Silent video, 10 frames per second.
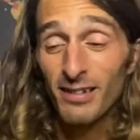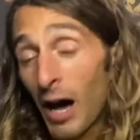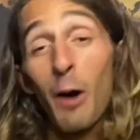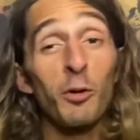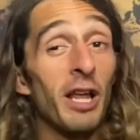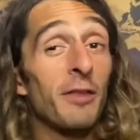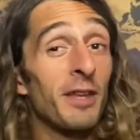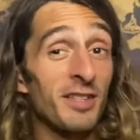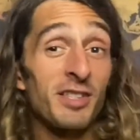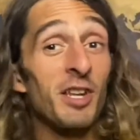I would like
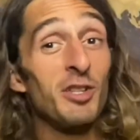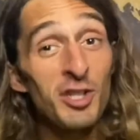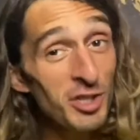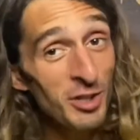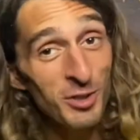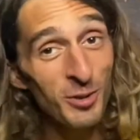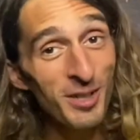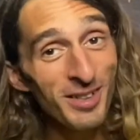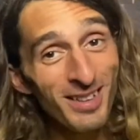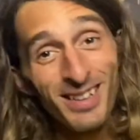things in addition to
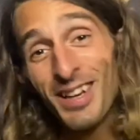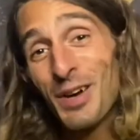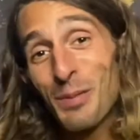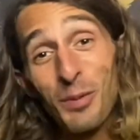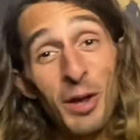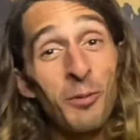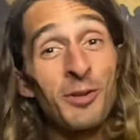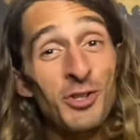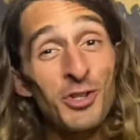it, but I wouldn't